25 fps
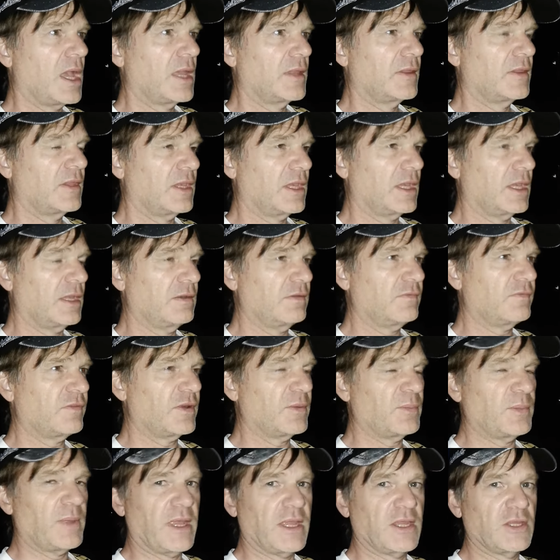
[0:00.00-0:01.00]
the
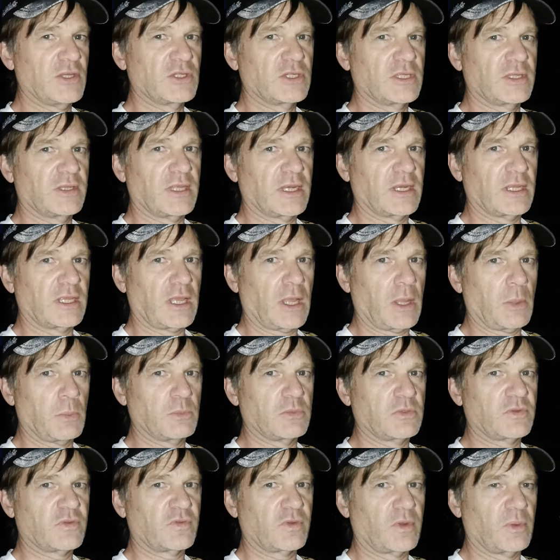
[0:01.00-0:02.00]
information that
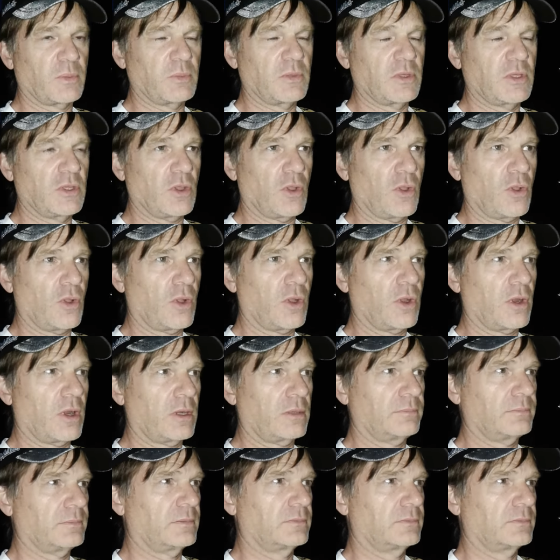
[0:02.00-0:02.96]
comes from your